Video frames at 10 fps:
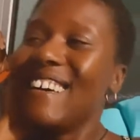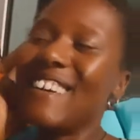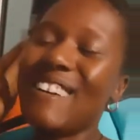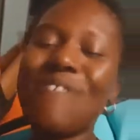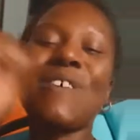
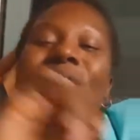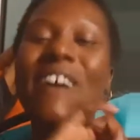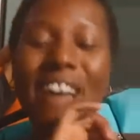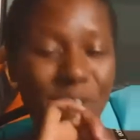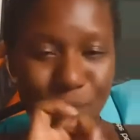And for
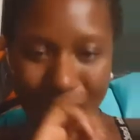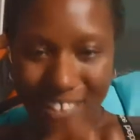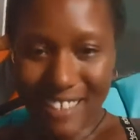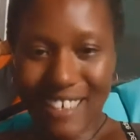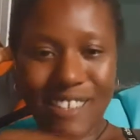
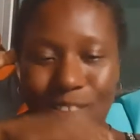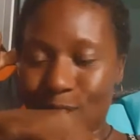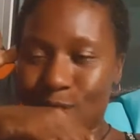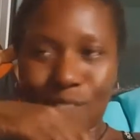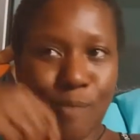everybody that
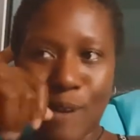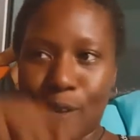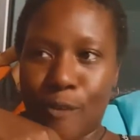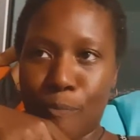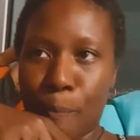knows
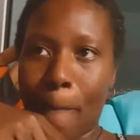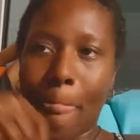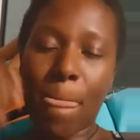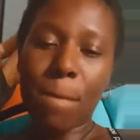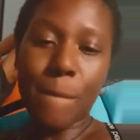about
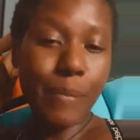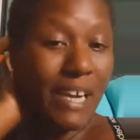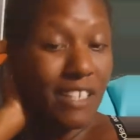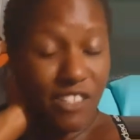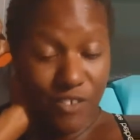
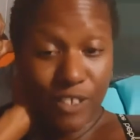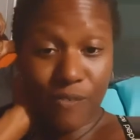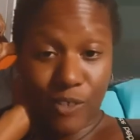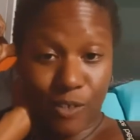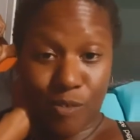Nigerian
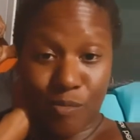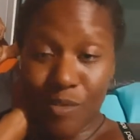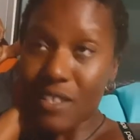films,